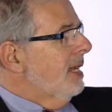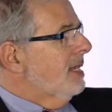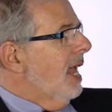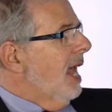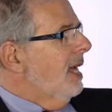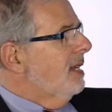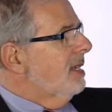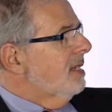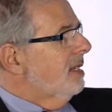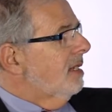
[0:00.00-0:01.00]
as
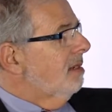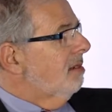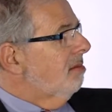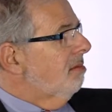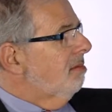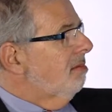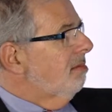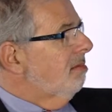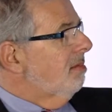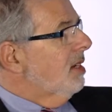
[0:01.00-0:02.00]
Canada's
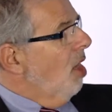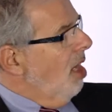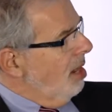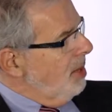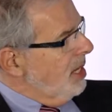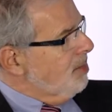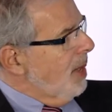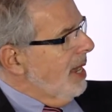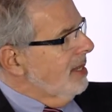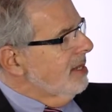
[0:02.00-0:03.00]
economy
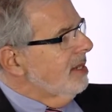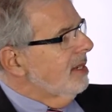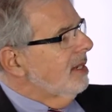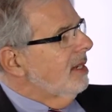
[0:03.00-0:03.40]
expands,